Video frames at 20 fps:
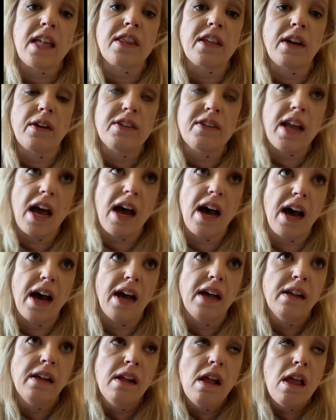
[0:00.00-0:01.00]
that they're uh,
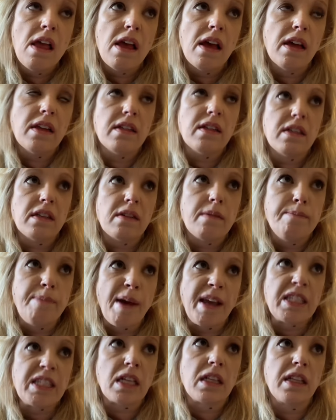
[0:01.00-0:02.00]

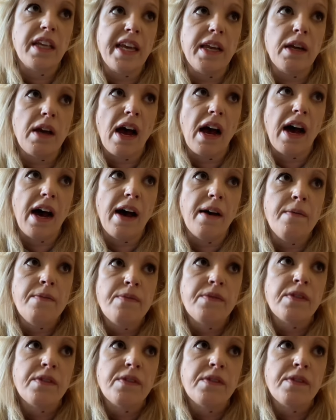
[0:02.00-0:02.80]
basically uh,